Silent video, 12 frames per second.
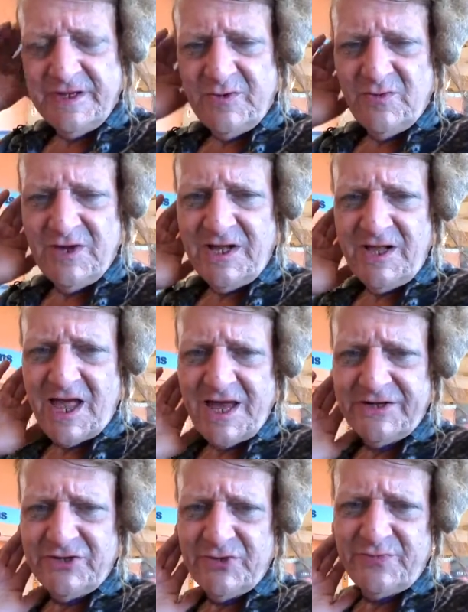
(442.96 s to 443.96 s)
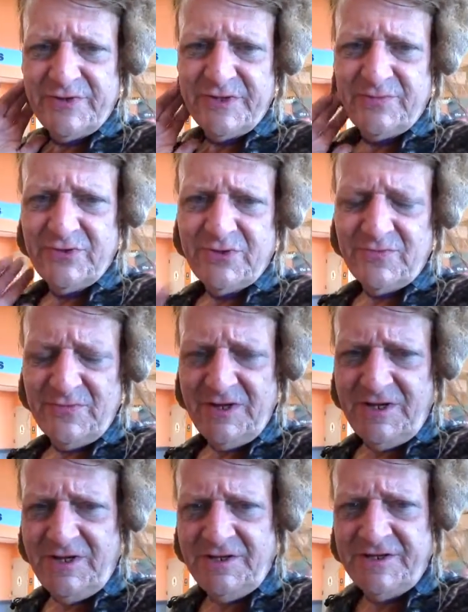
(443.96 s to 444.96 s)
Well, I know people
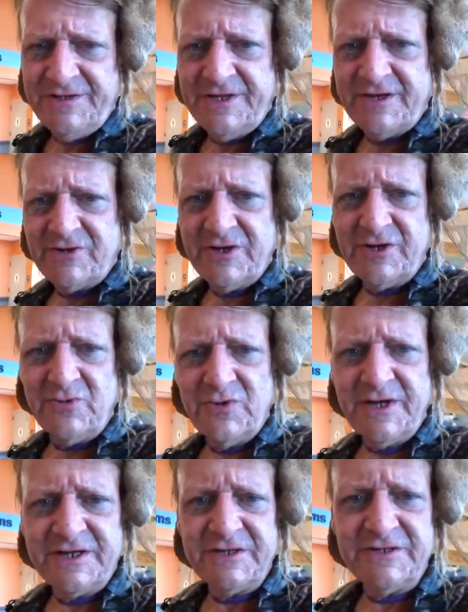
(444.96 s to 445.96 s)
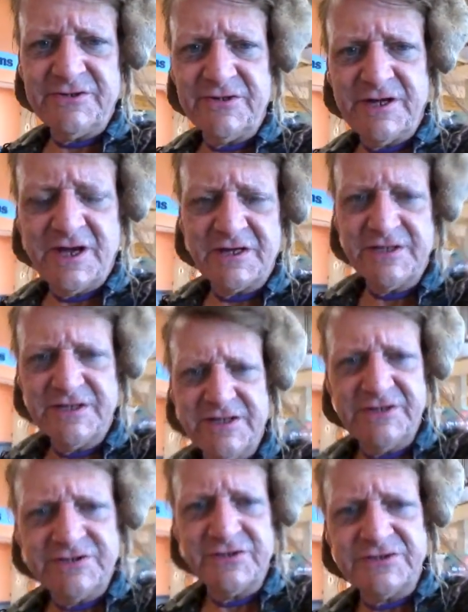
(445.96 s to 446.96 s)
that are unawakened are not going to
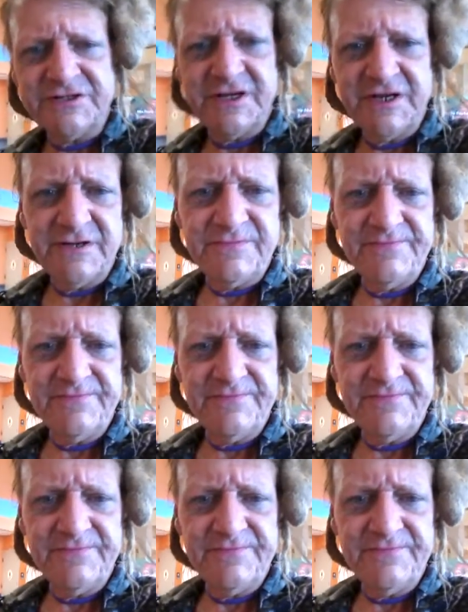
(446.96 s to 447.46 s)
understand